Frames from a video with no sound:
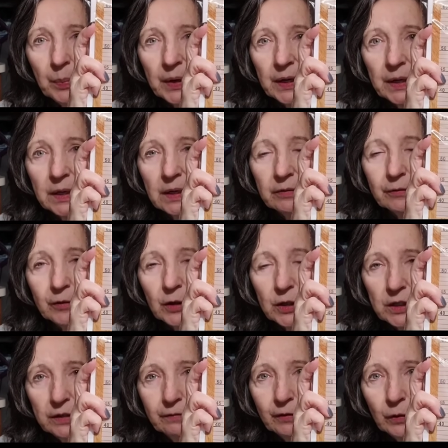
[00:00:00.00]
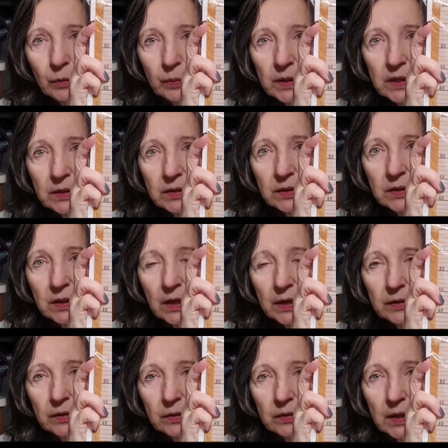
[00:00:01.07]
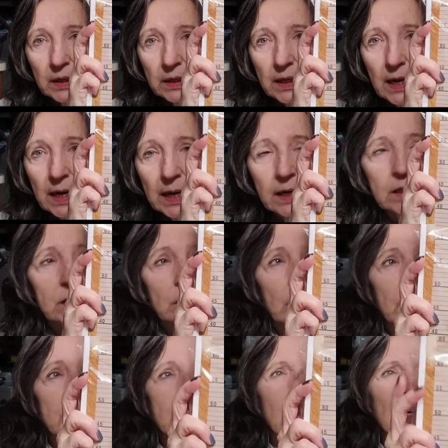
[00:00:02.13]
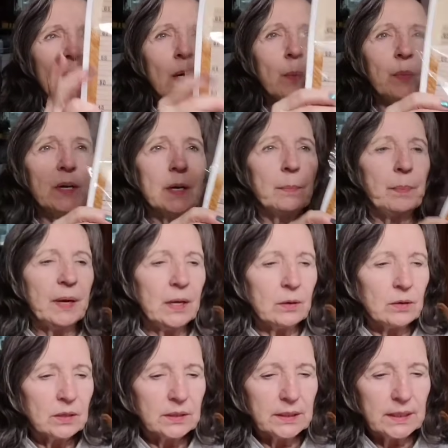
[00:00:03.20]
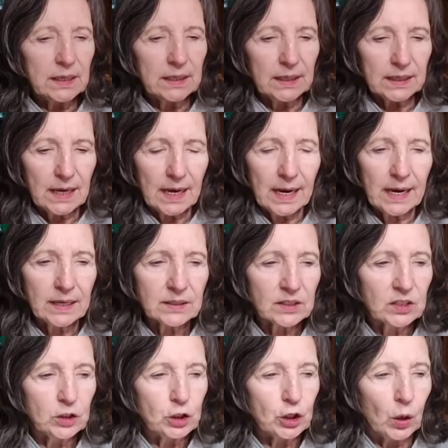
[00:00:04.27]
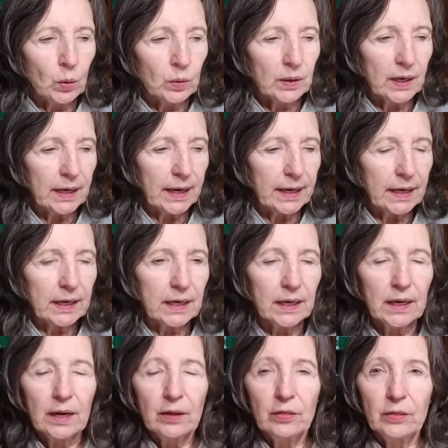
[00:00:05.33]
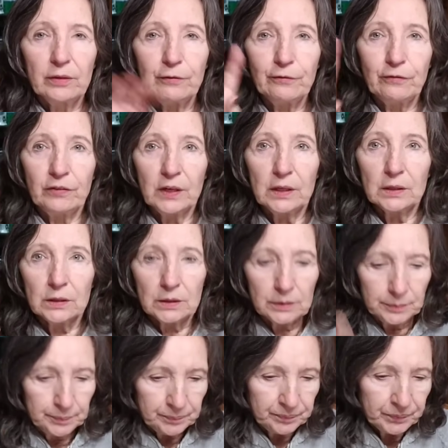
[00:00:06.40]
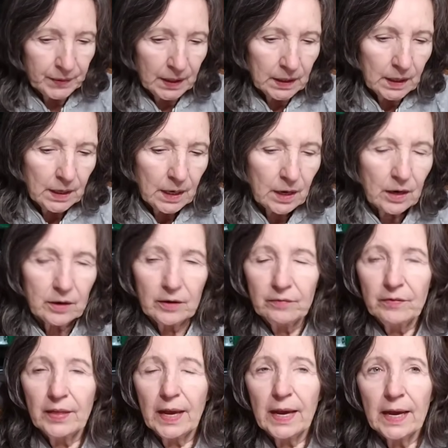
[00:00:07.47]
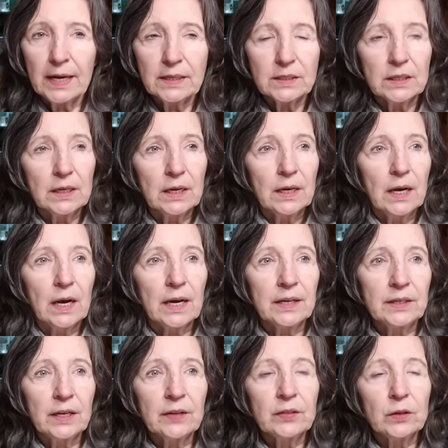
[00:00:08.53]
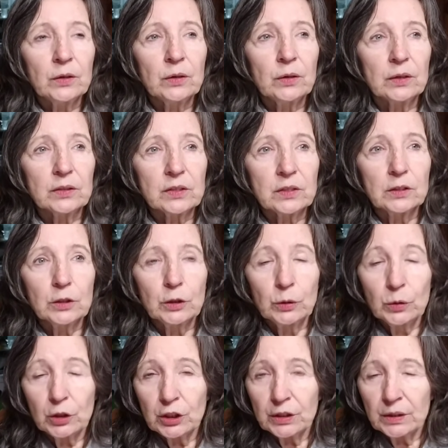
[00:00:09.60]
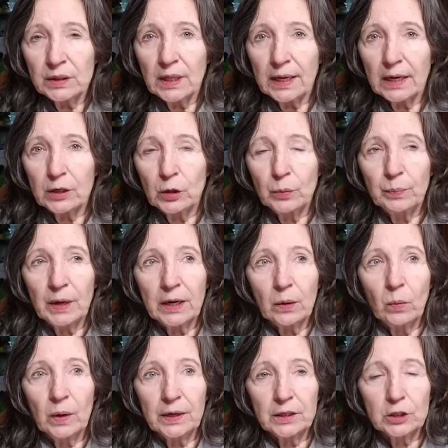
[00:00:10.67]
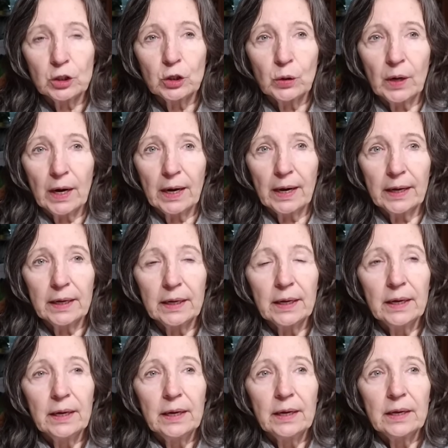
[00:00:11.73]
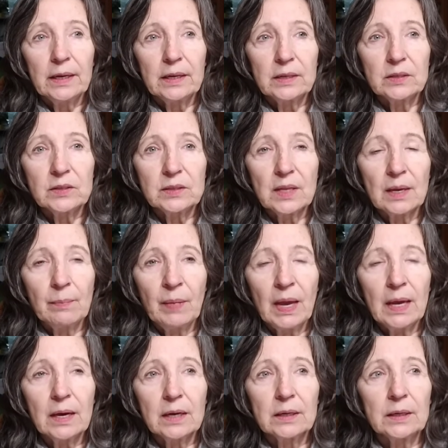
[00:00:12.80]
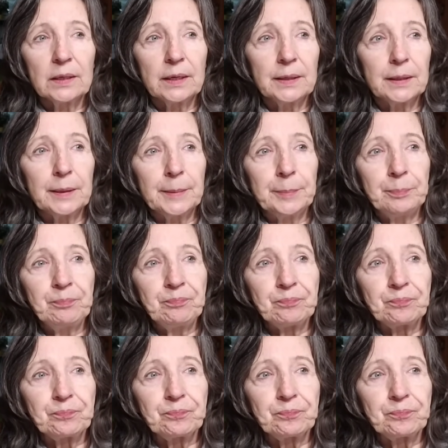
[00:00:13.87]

but for a different reason other than cat claws but apparently cats don't like the feel of that. Another solution that you might want to try is they make a um,